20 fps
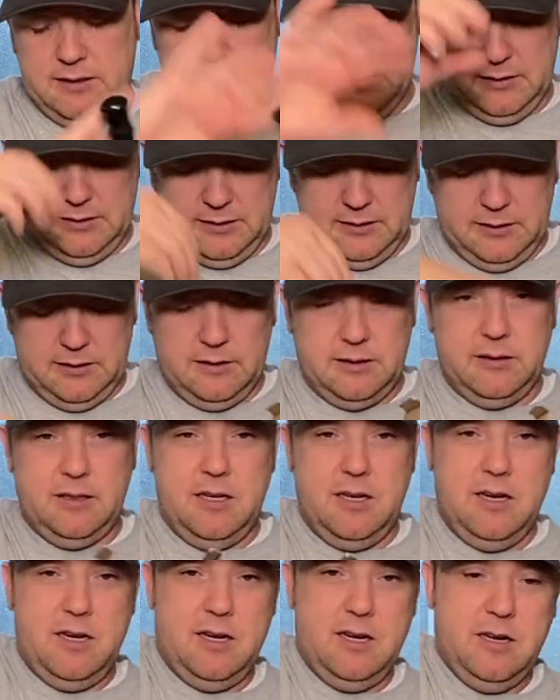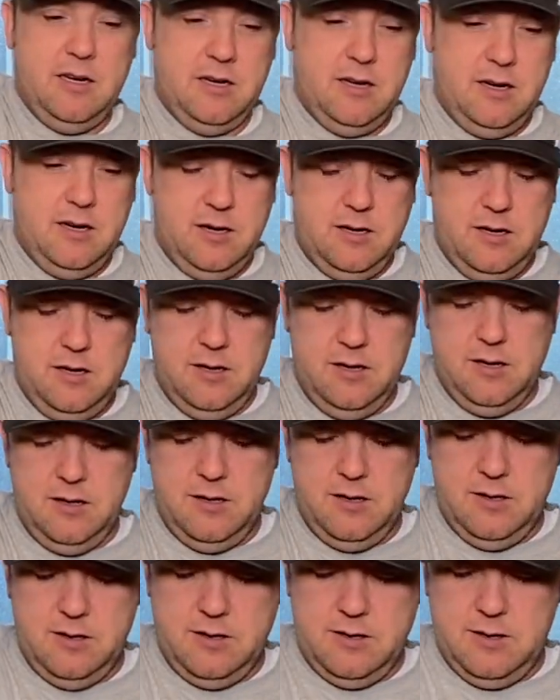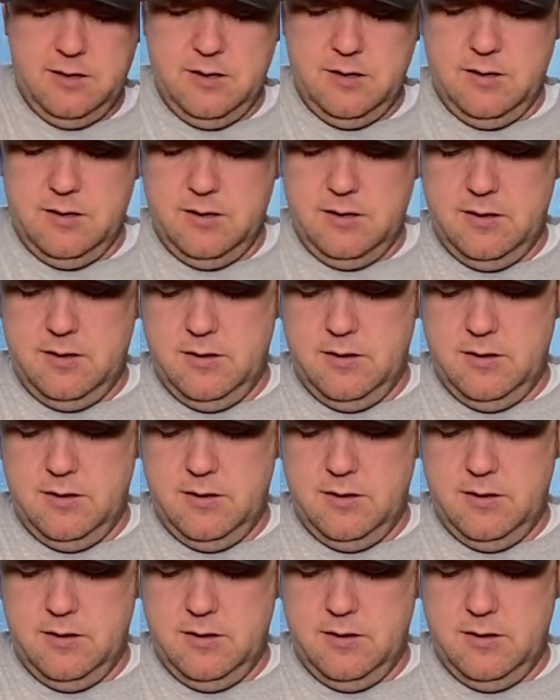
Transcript: No one is speaking in this clip.